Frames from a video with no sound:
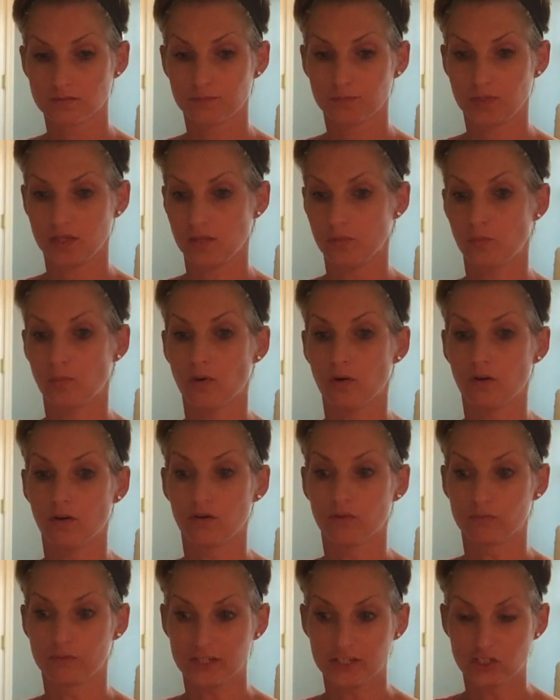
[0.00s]

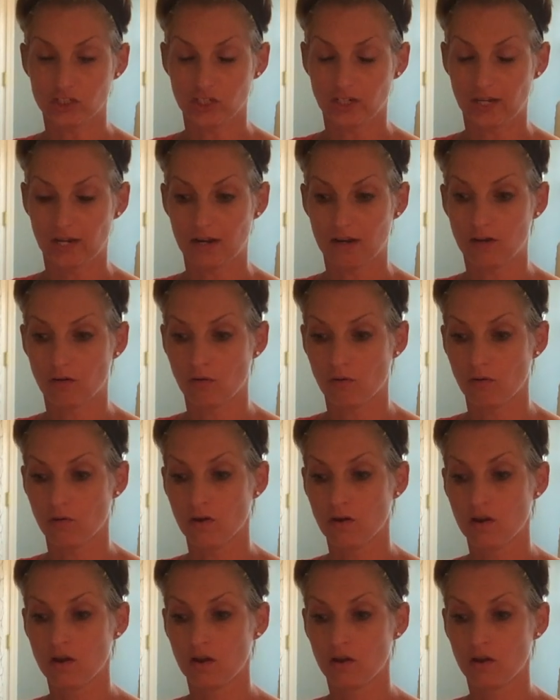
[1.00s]
people reaching out